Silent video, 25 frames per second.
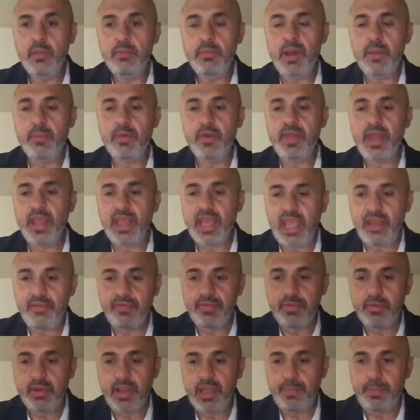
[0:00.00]
Remember, they
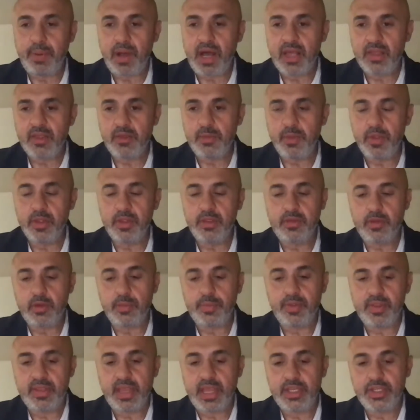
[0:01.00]
gave three possible
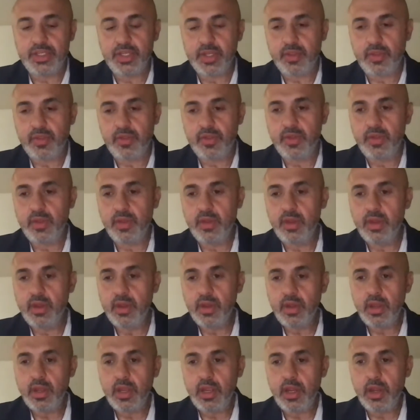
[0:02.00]
interpretations.
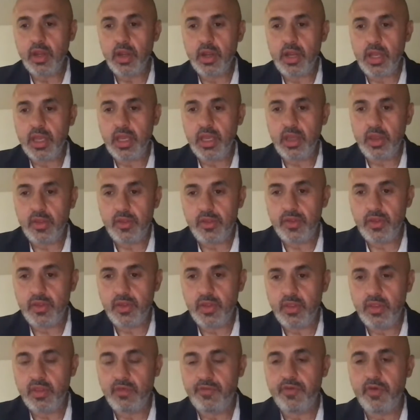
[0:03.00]
Here is
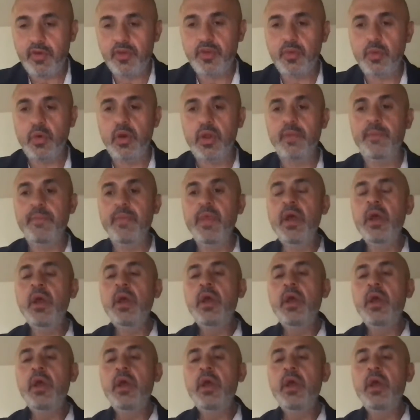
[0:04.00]
the first one.